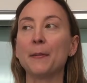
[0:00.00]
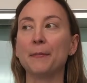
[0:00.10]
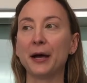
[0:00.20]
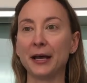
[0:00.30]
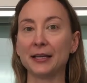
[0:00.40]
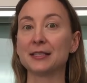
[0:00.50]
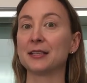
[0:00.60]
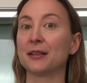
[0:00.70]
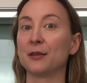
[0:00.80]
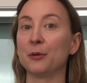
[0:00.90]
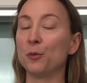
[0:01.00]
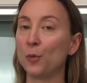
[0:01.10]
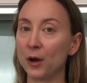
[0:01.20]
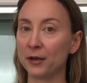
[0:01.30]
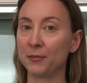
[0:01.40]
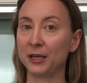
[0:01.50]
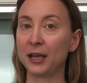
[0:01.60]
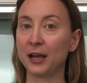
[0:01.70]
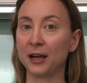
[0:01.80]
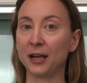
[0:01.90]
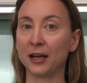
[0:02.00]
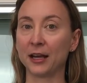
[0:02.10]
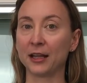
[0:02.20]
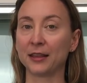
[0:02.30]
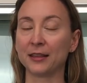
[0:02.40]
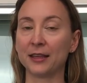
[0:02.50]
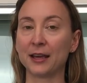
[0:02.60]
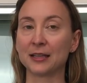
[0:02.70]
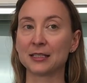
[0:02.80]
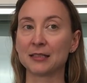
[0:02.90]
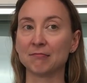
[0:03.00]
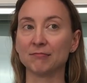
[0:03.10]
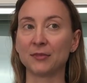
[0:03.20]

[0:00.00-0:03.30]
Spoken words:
but the one big area that